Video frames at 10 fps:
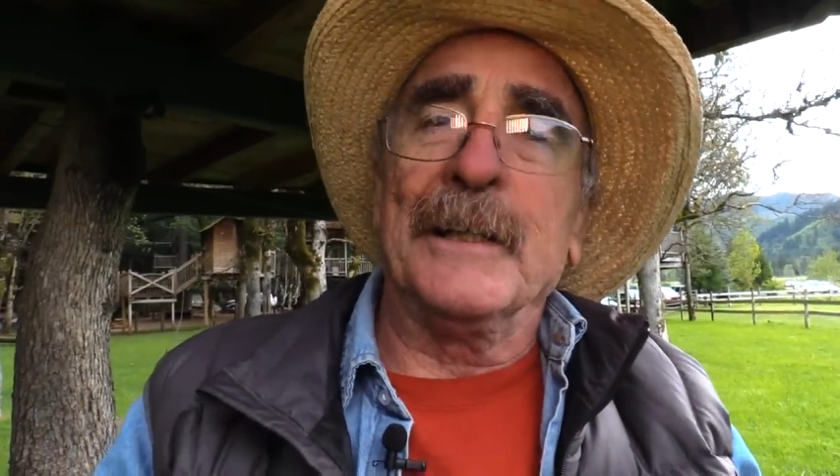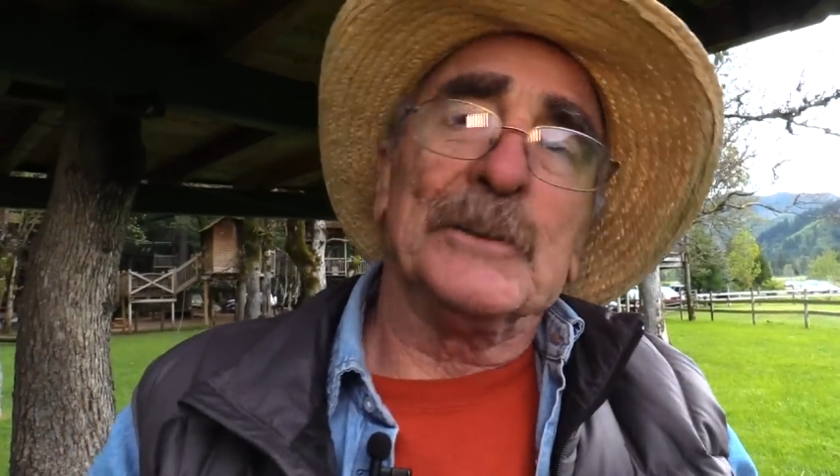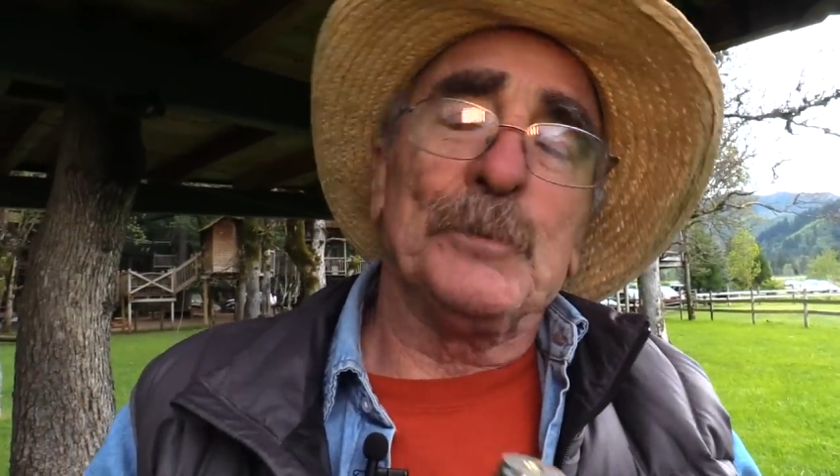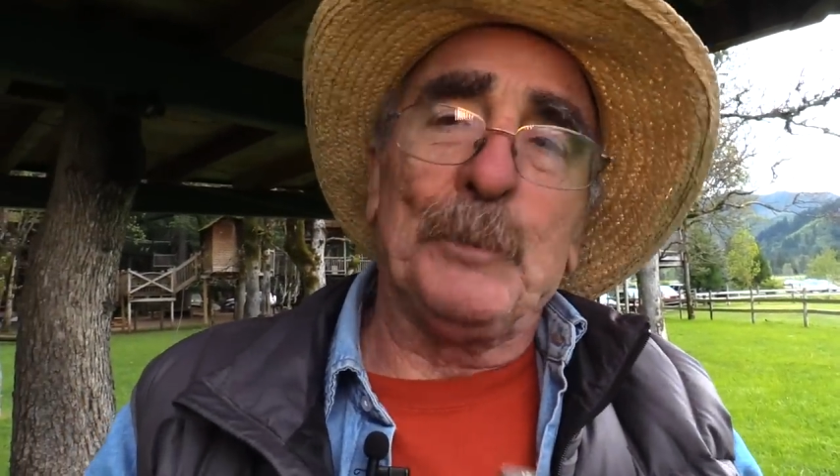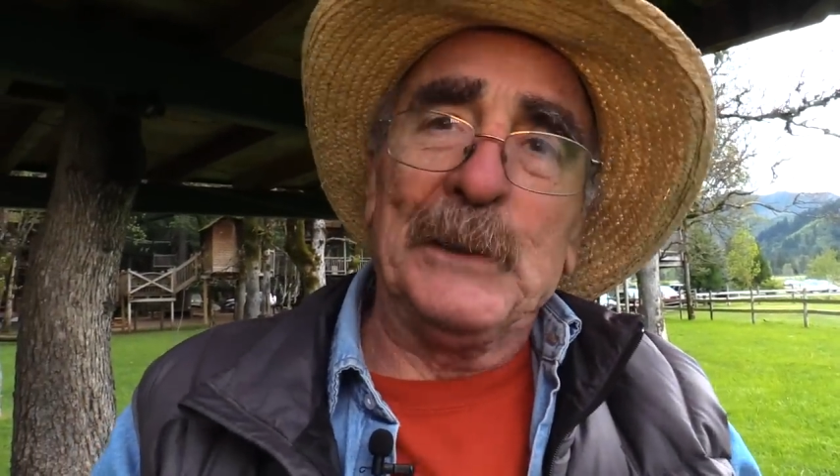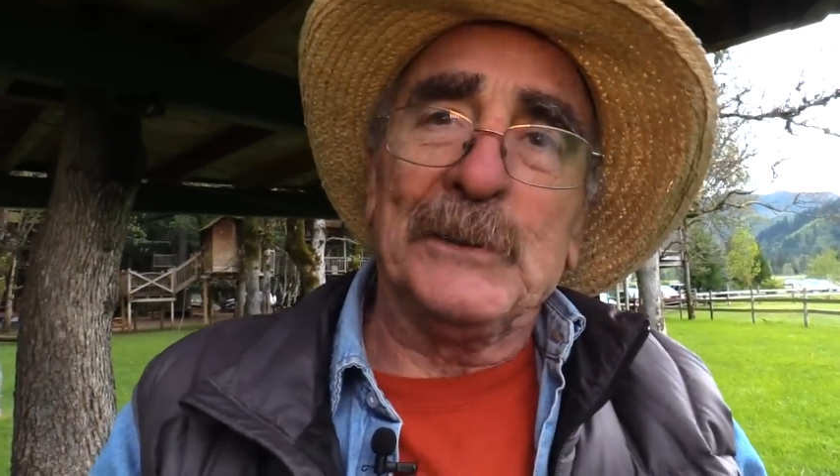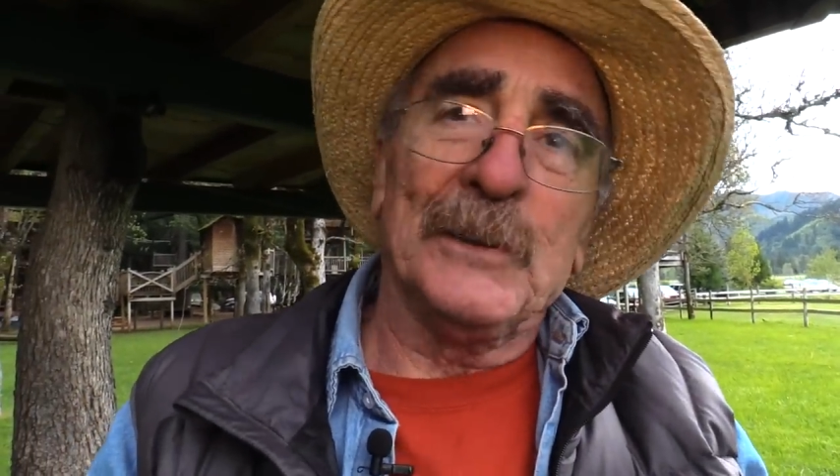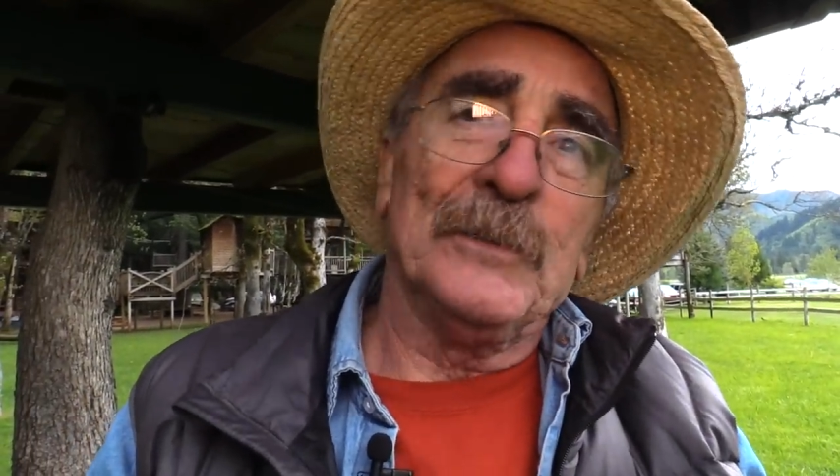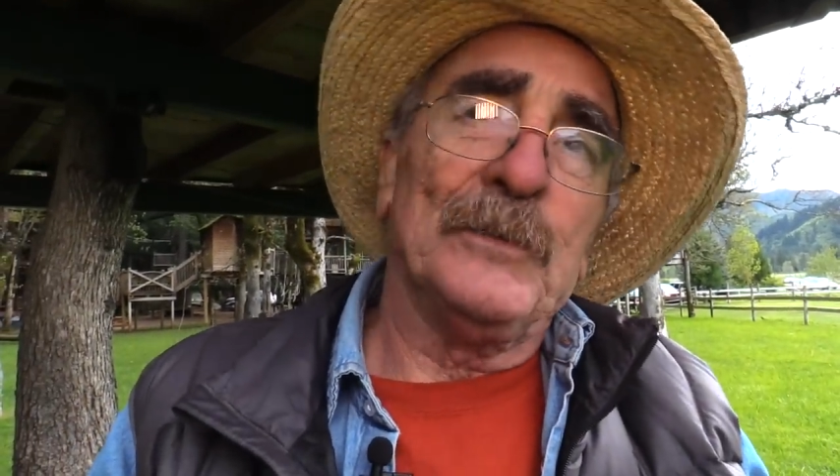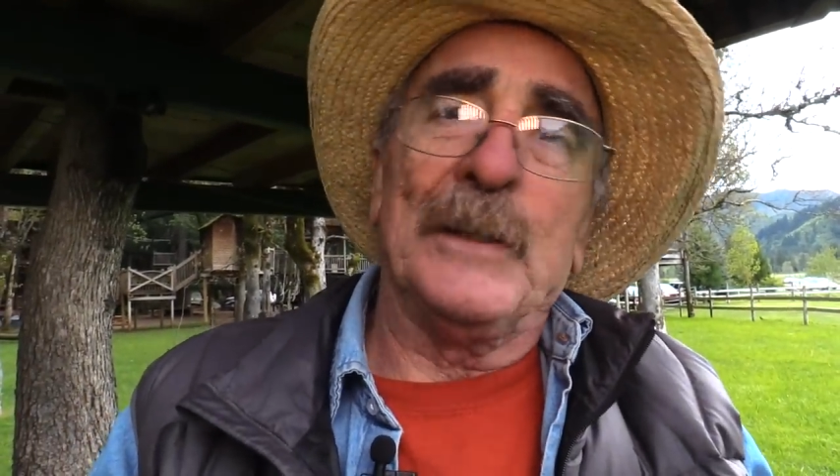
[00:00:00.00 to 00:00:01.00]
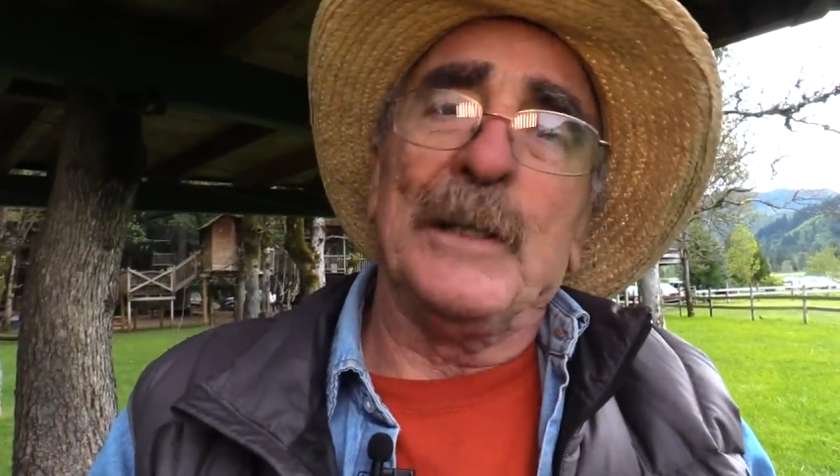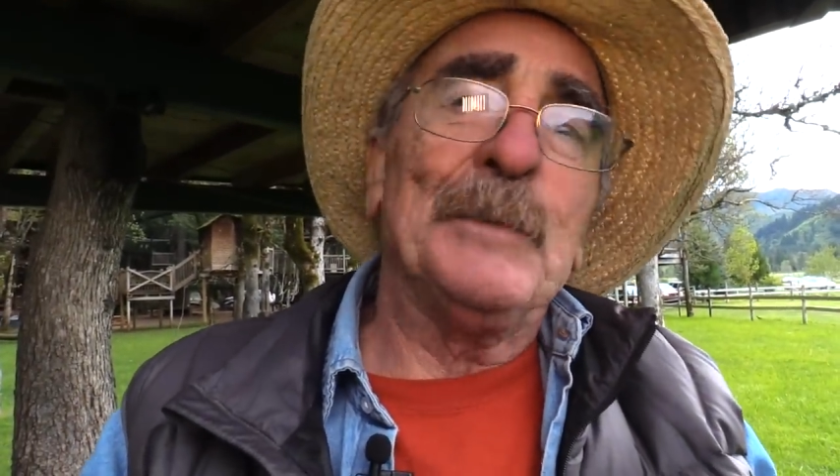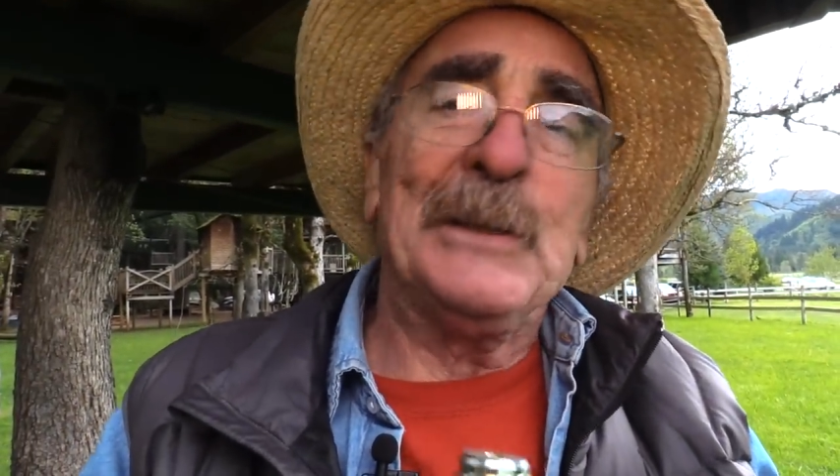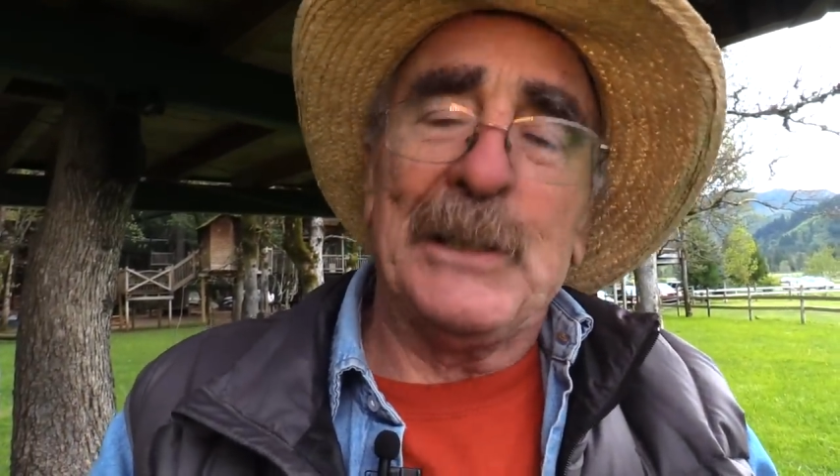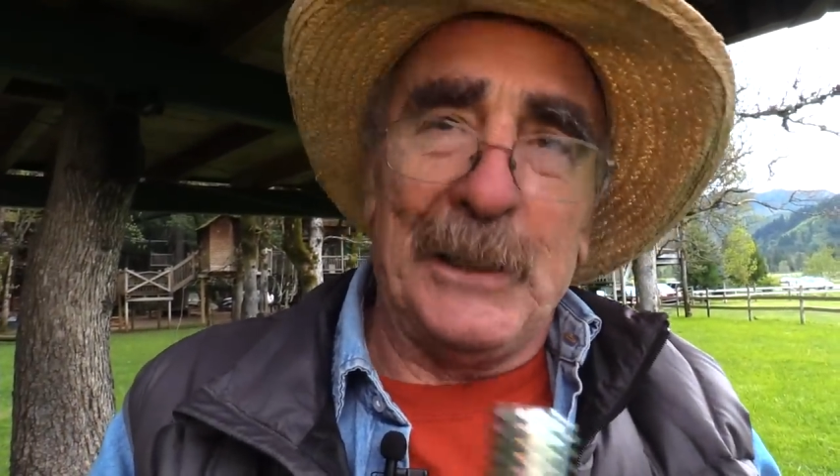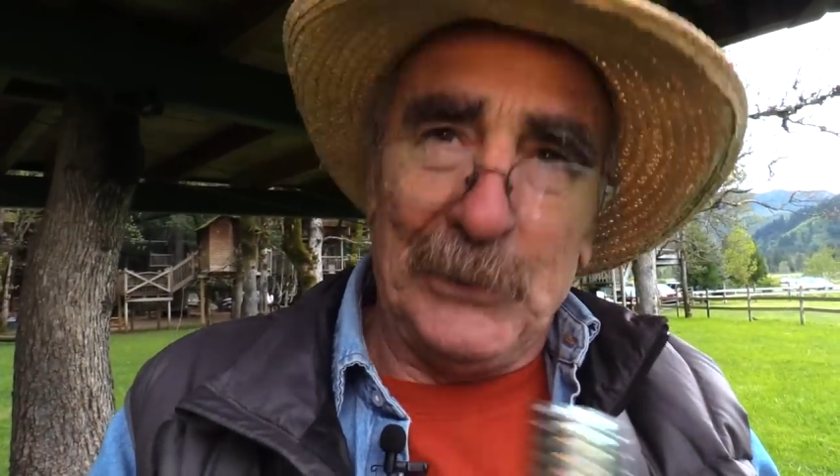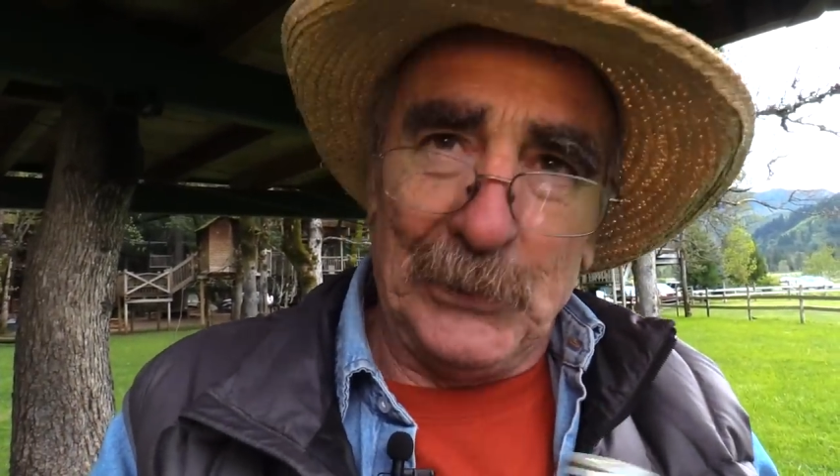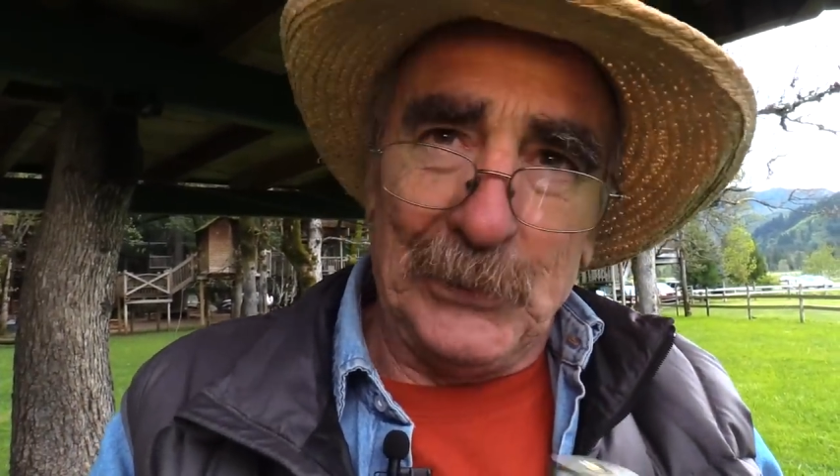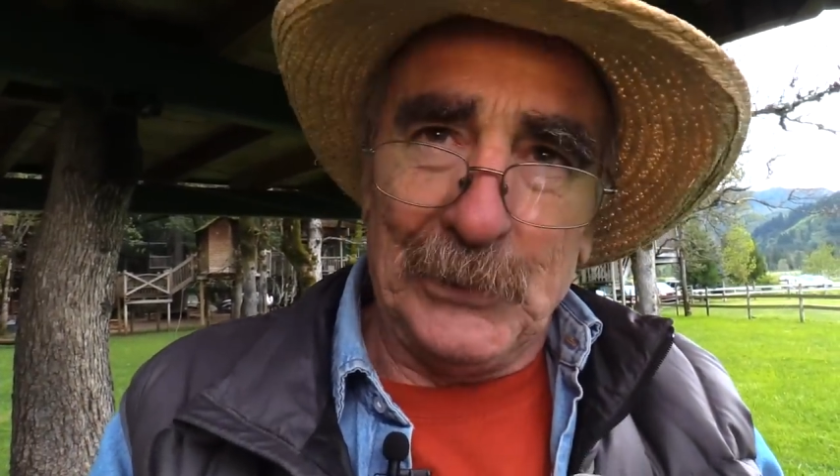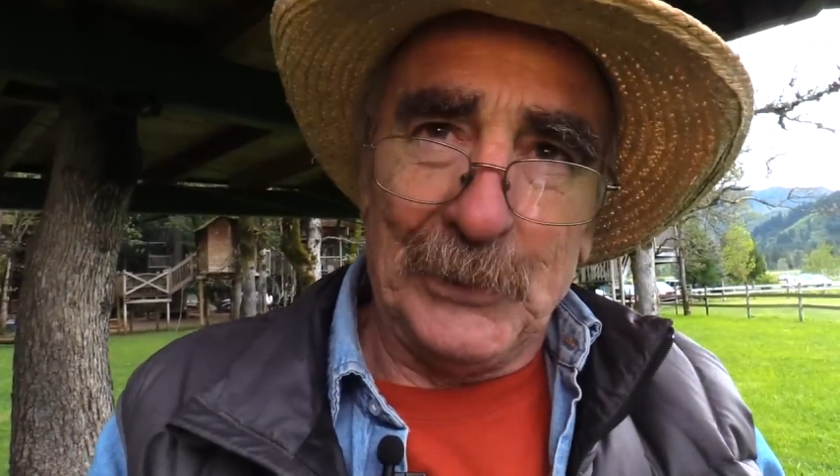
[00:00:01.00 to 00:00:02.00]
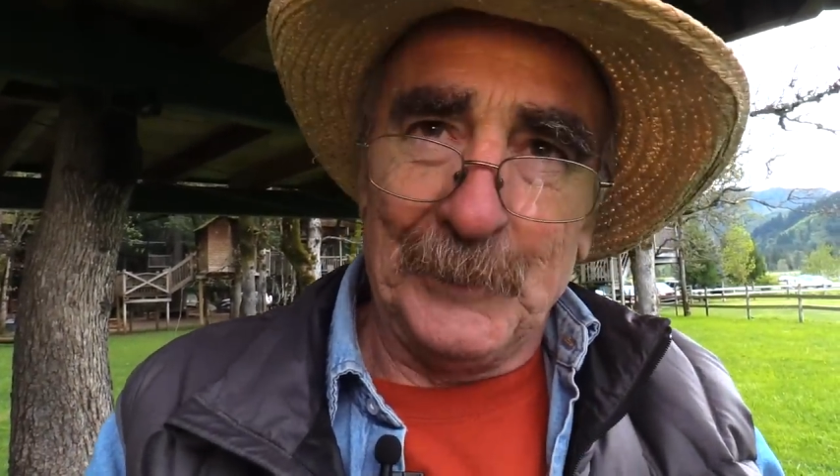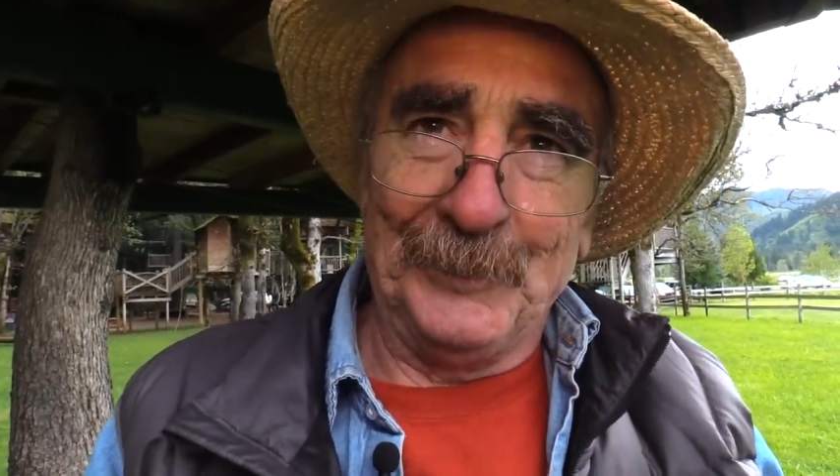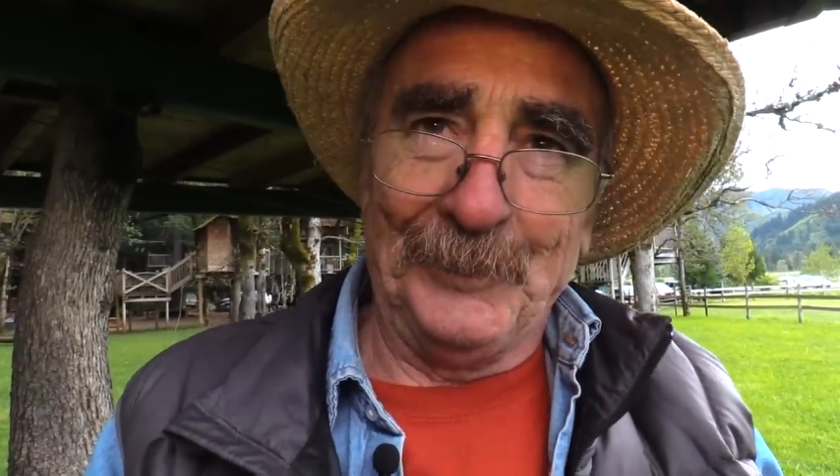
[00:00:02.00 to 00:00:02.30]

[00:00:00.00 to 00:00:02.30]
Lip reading: expensive imitations.